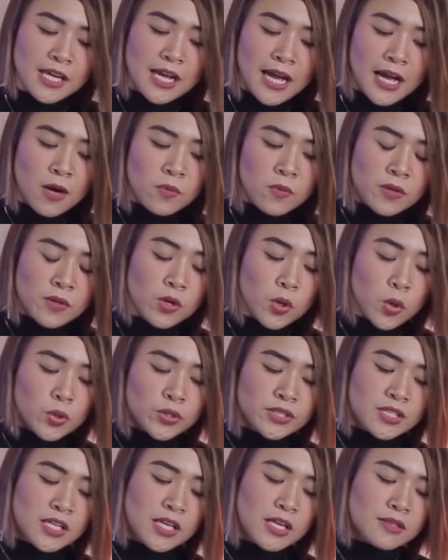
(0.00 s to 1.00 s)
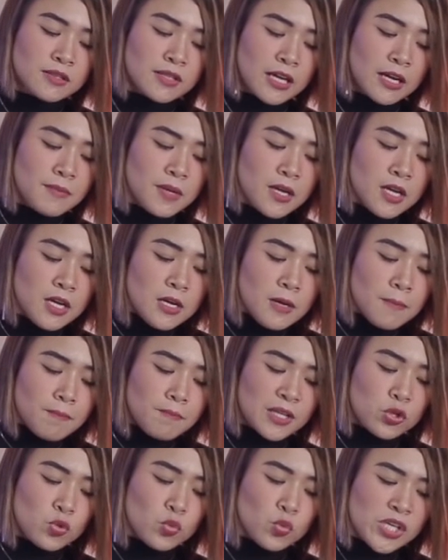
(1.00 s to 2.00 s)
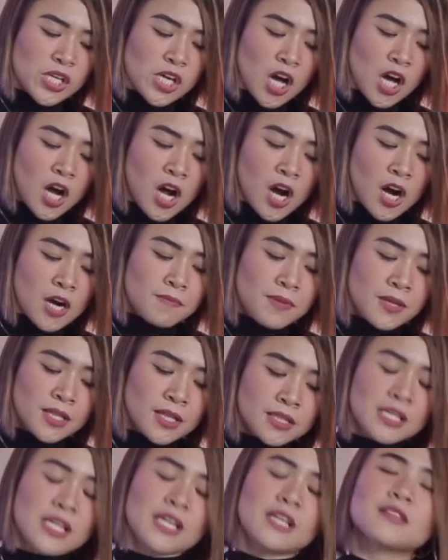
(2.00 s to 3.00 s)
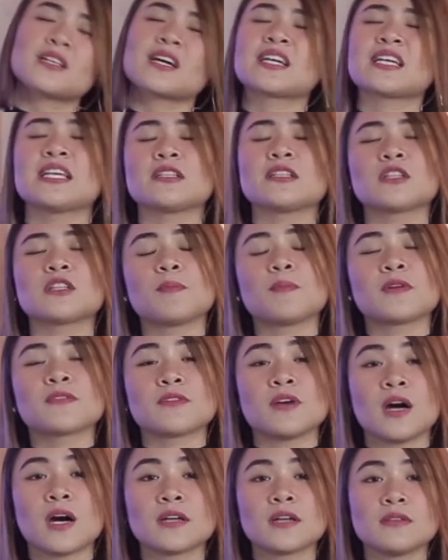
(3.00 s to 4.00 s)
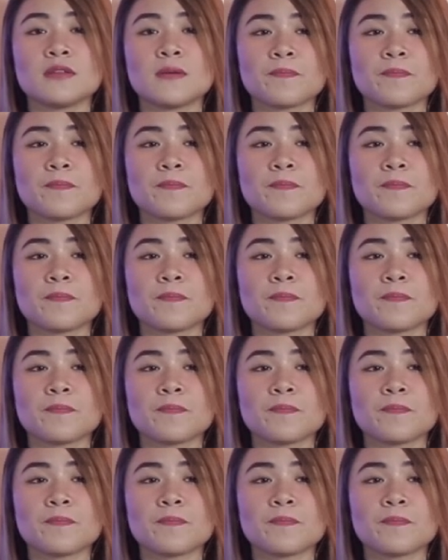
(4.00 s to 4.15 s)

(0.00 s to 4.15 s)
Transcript: our own kingdom, but we are building the kingdom of God.